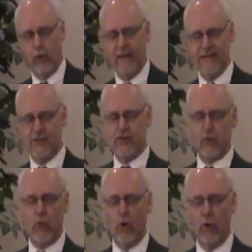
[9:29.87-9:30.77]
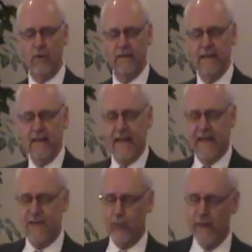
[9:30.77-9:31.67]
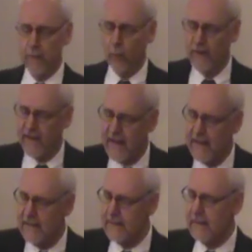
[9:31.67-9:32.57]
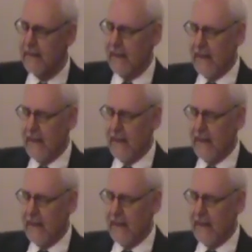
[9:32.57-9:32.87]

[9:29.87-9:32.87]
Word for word: or a scroll. It's written within